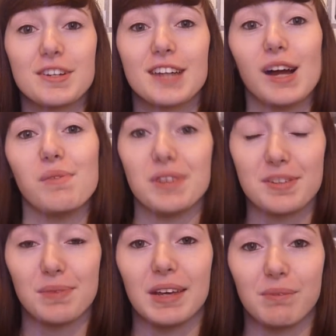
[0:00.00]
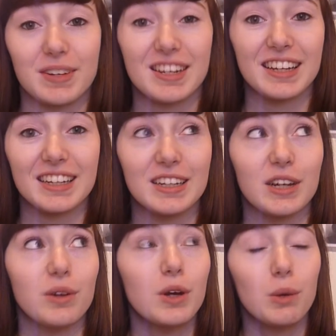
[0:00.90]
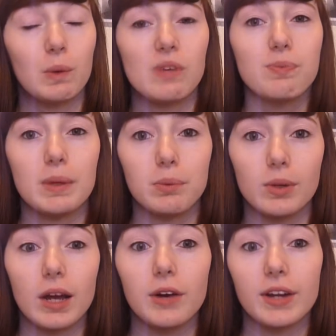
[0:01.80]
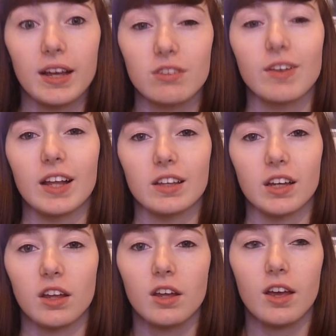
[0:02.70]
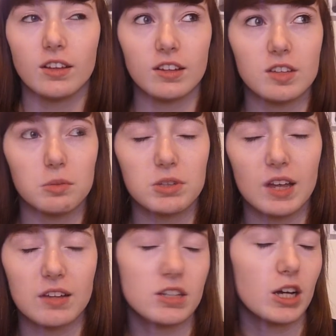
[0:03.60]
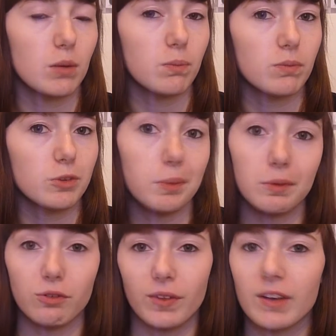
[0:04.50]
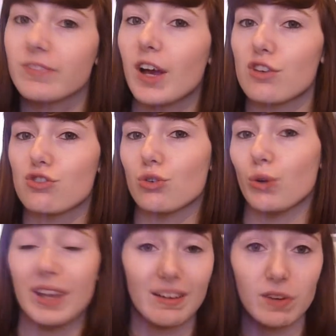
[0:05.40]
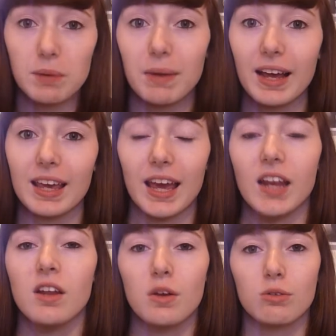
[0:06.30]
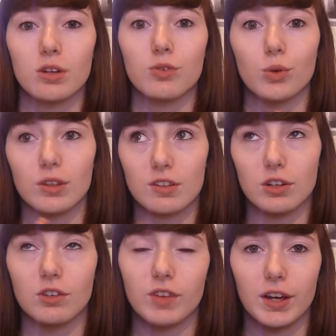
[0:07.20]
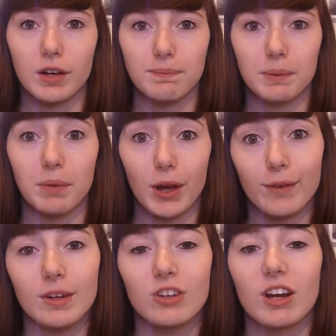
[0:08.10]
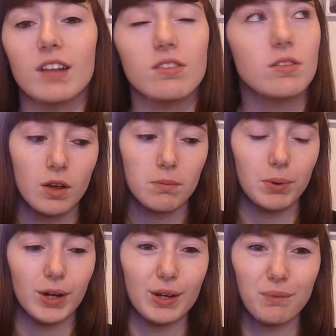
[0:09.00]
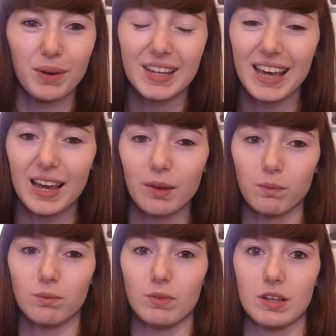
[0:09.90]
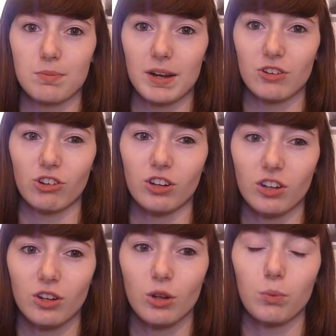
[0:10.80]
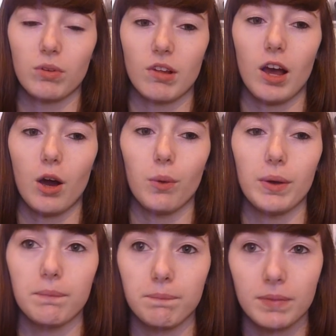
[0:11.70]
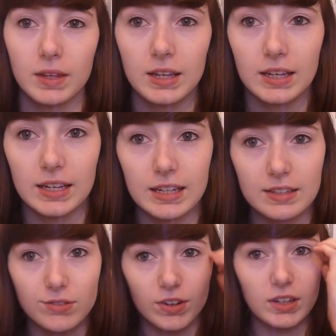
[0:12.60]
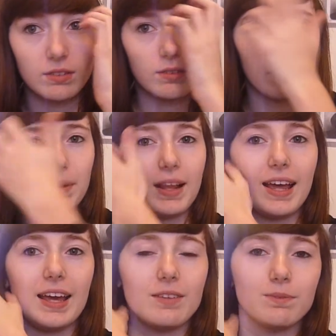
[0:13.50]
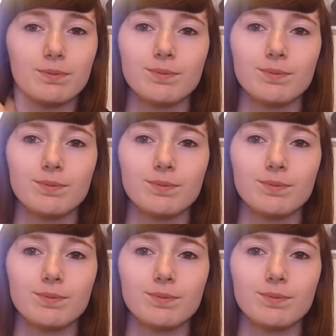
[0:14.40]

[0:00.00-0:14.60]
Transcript: determined to meet him because I didn't know with people that are in X Factor, they seem to tend to come to Plymouth on their first tour and never come back again. So I thought this could have like been my only chance. But um, when he came, his manager was like, "Oh, um, he's running a bit late,